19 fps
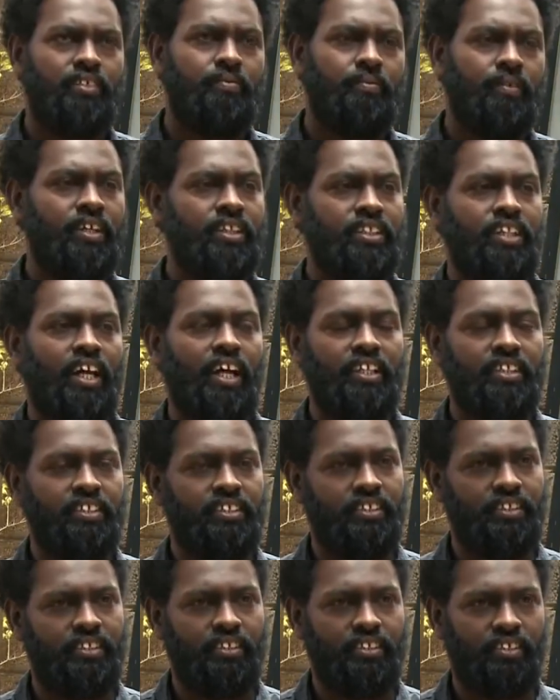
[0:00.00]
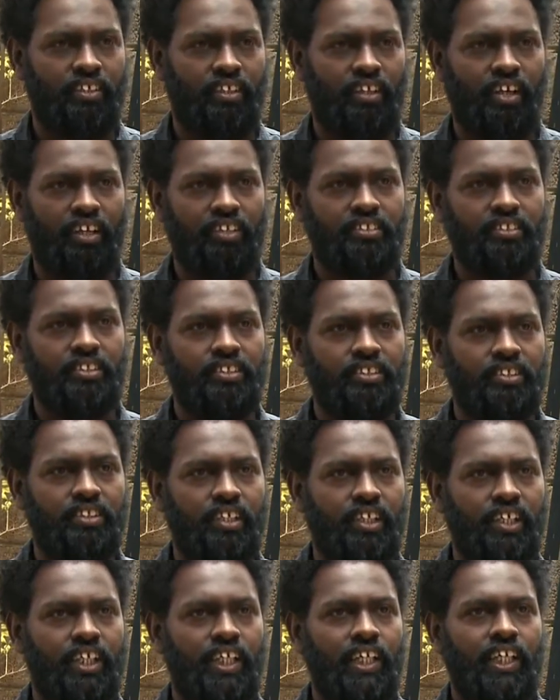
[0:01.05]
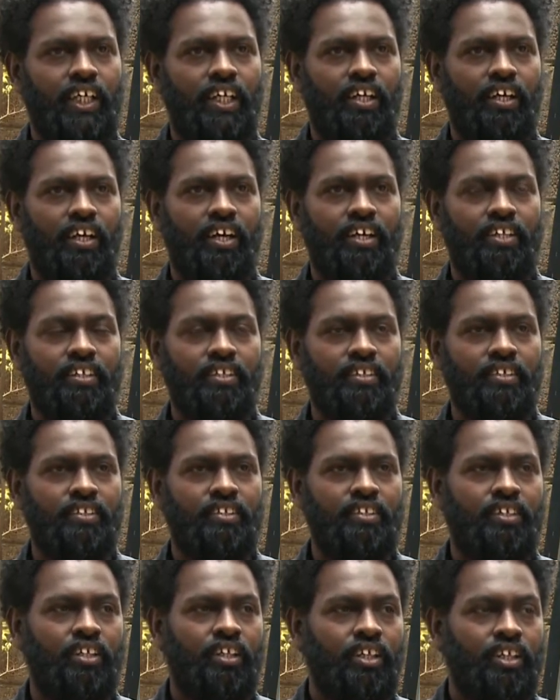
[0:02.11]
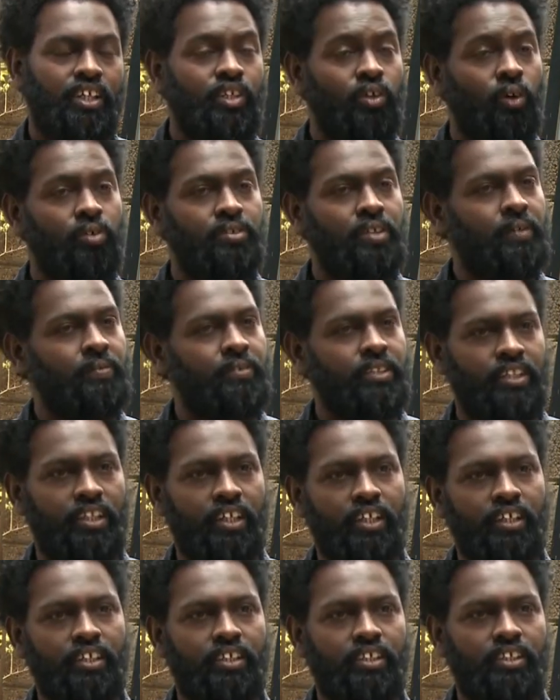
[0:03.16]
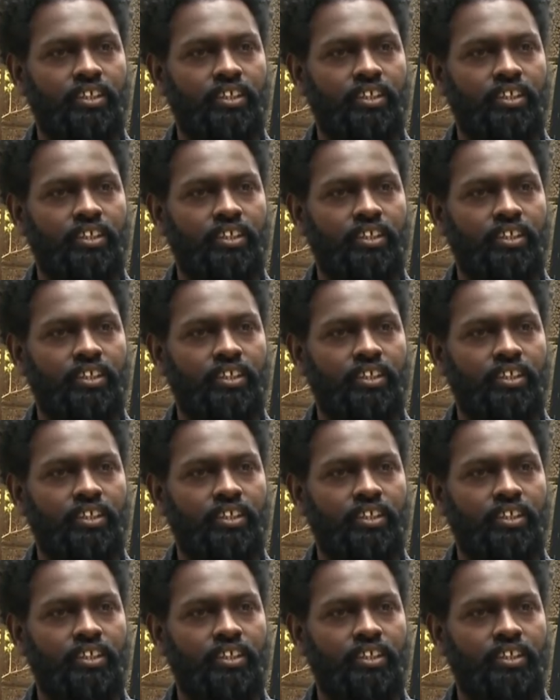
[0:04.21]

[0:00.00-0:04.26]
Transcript: very talented uh, artist and uh, he knows everything.